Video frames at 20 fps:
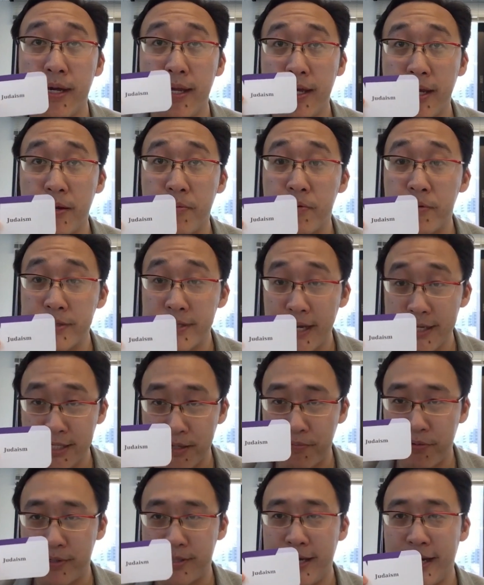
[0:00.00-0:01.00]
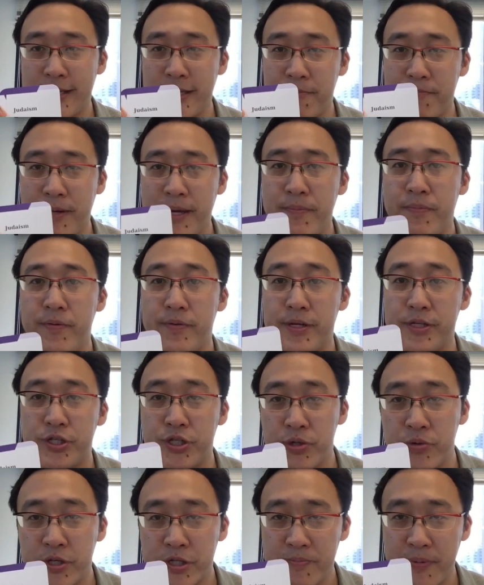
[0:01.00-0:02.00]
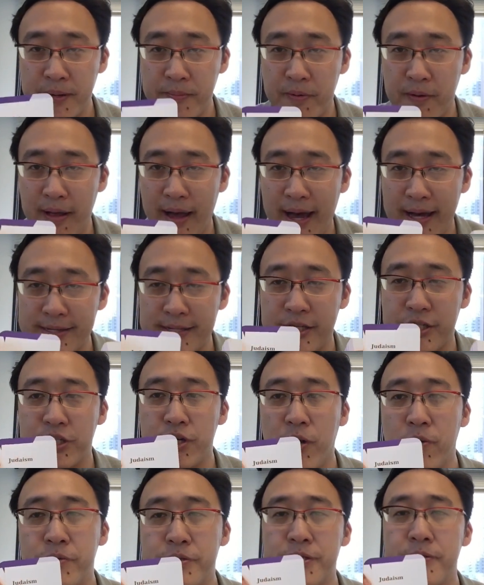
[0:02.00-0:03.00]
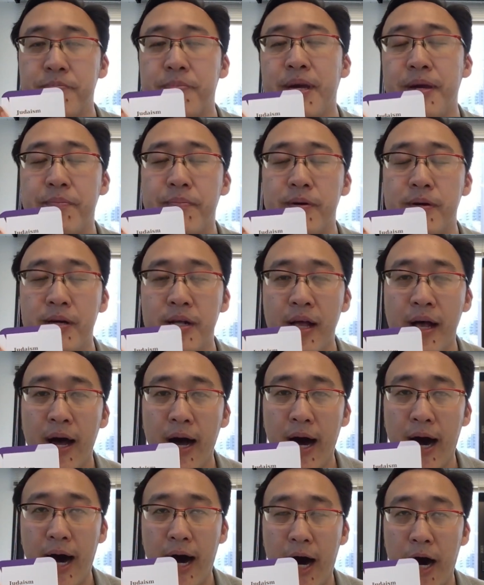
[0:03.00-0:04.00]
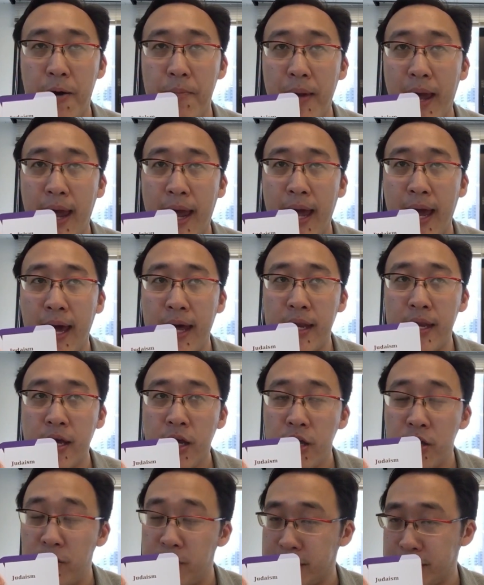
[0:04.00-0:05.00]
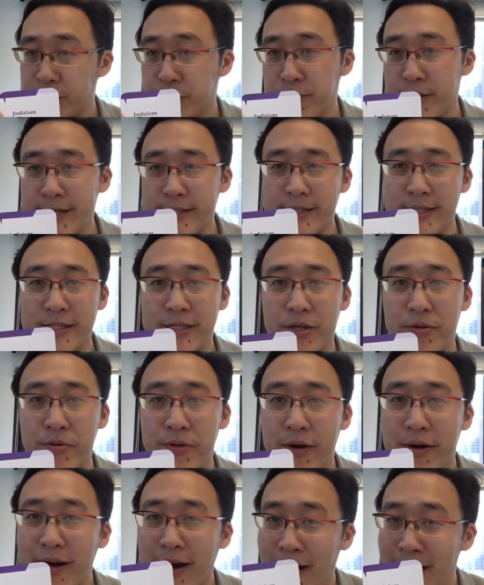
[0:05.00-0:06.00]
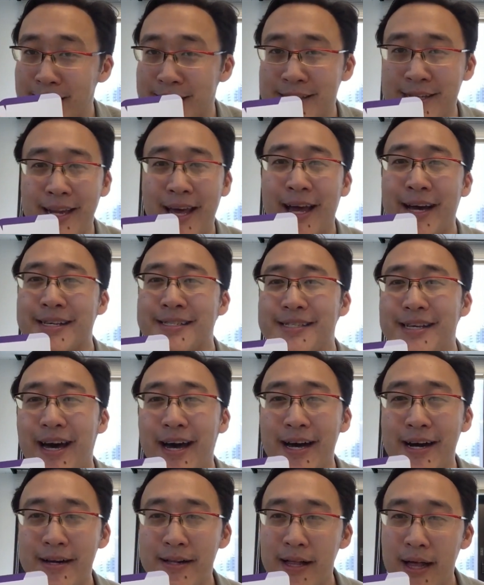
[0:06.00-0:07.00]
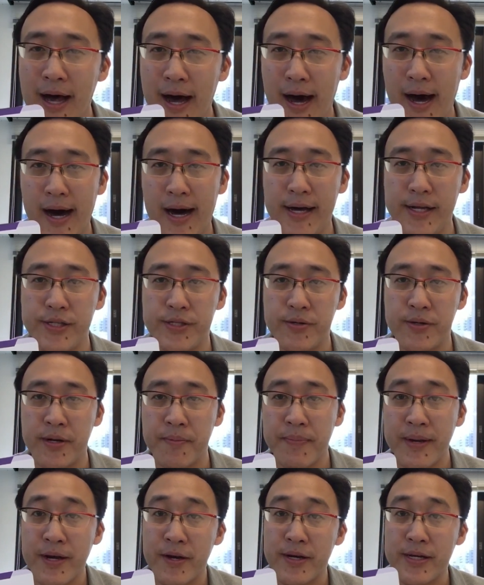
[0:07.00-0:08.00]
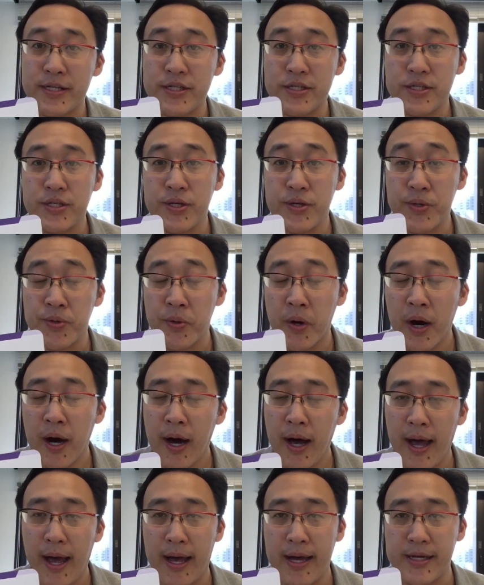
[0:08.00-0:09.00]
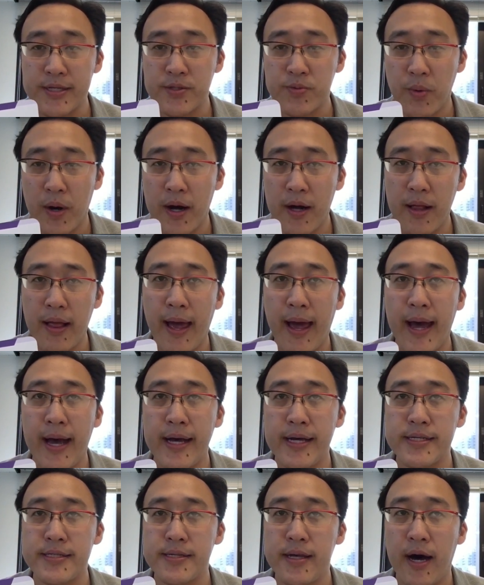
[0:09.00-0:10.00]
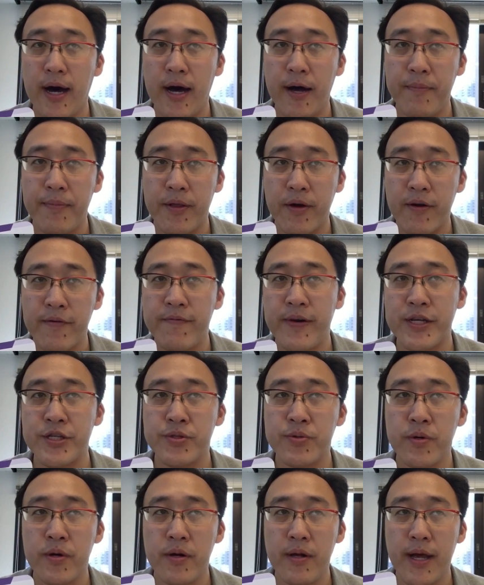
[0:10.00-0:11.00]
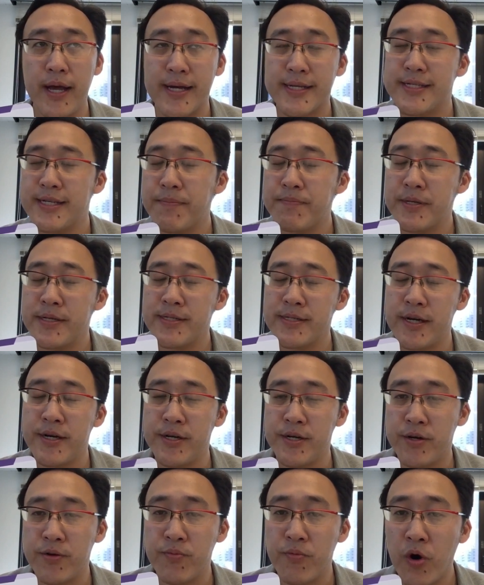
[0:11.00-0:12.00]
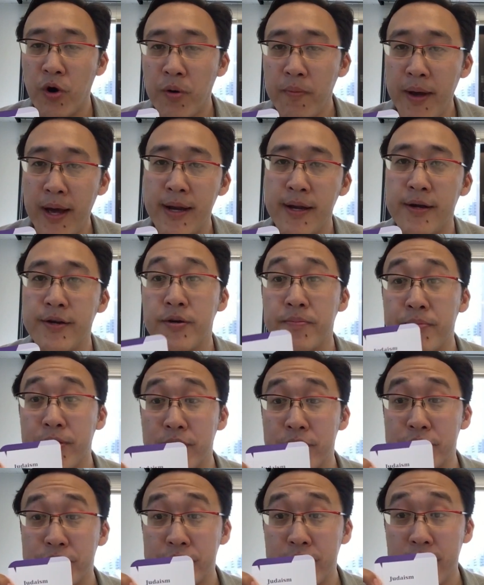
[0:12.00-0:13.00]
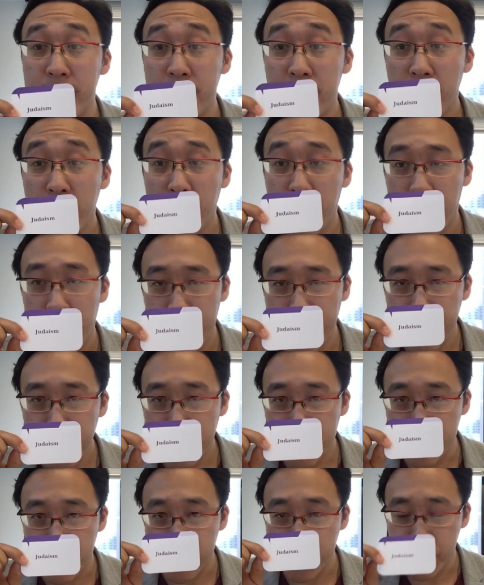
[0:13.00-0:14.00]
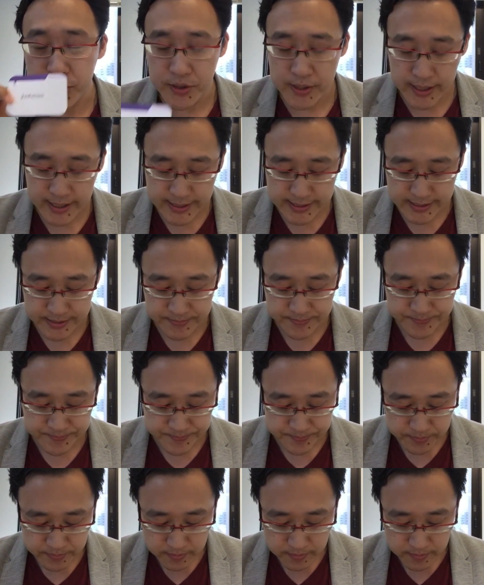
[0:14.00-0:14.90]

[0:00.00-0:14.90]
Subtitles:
right? Hebrews as a protected people, the Jewish people as a chosen people, and you can trace this through their constant exile during period 2, as well as their eventual acceptance under Rome and under Persia, right? So Judaism.